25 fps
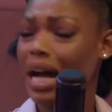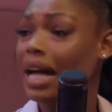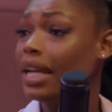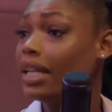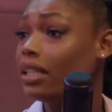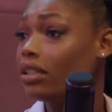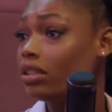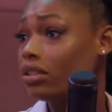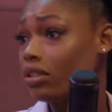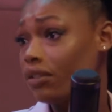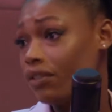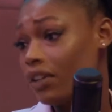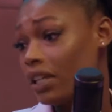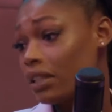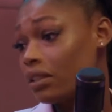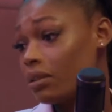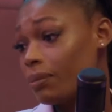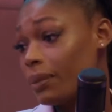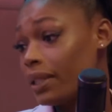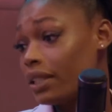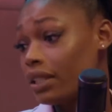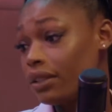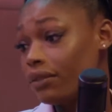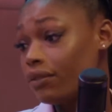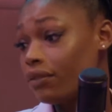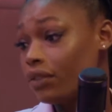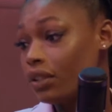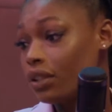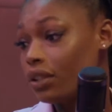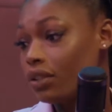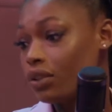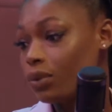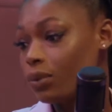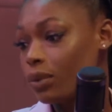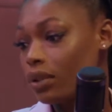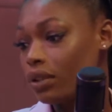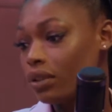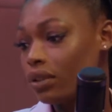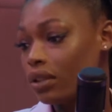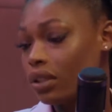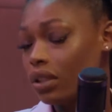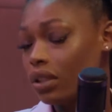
Our Ladies of Fatima didn't feed us well.